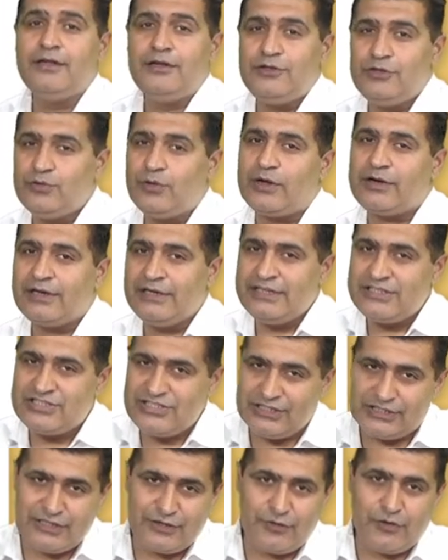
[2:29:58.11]
you are really
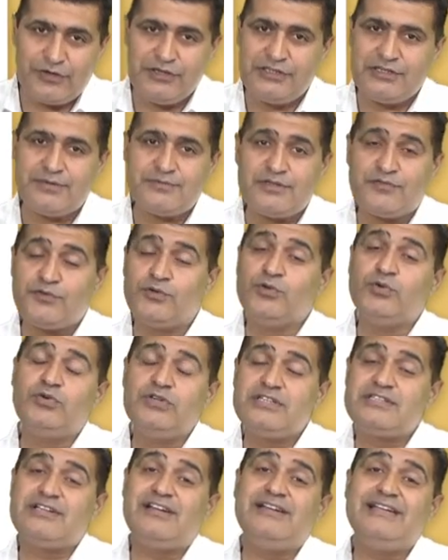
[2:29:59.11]
checking on in terms of who
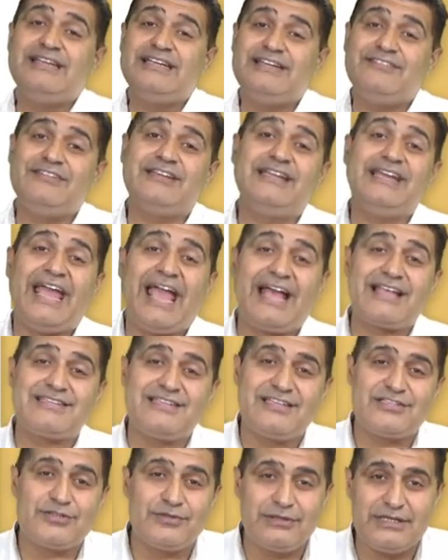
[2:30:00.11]
is really having any
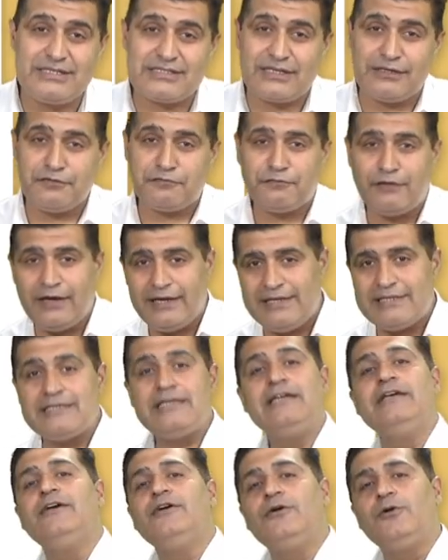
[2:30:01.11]
access to these kind of files,
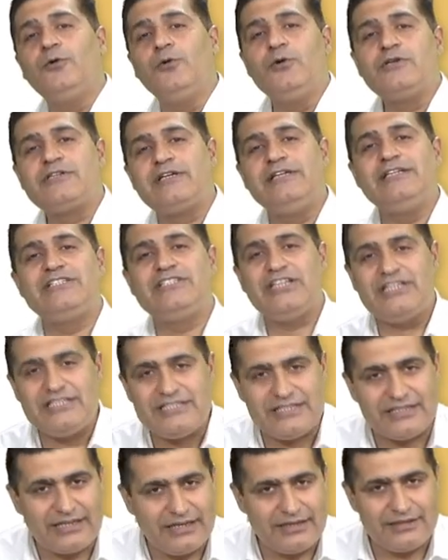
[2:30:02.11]
who is really
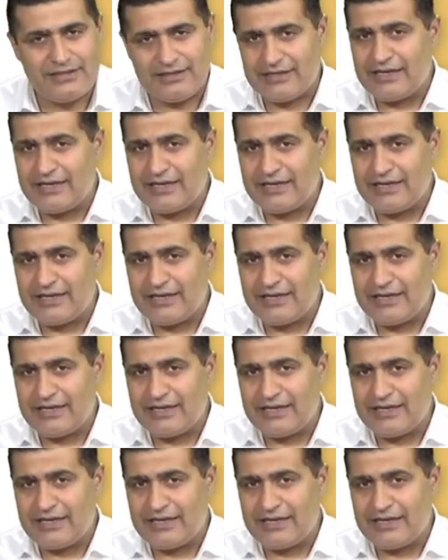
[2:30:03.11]
changing anything,